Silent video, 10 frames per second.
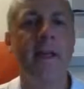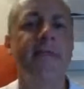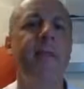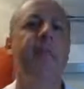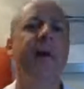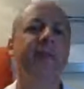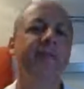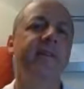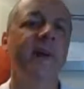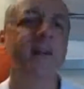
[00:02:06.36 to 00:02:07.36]
The best
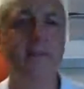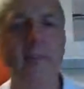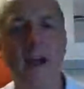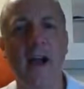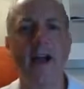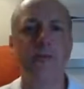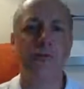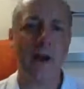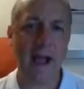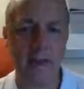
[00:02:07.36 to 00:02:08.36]
night sky
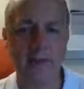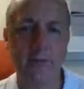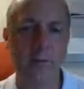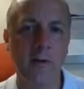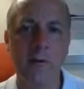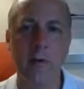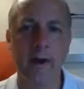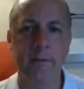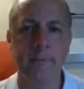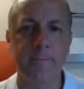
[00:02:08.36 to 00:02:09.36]
tracking
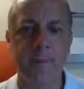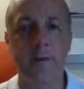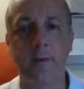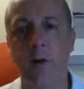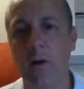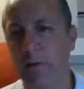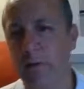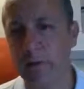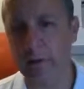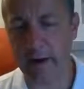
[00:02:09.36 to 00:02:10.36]
software is called
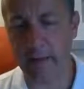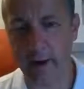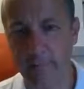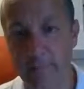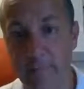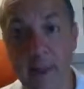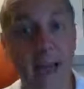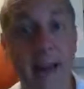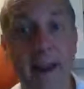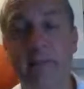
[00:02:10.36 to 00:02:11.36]
Stellarium,
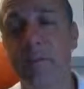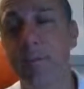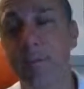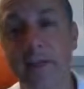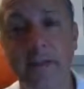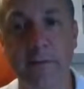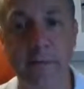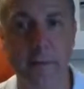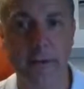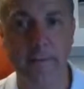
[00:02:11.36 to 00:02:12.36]
and it's completely
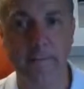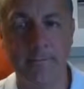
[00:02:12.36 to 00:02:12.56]
free.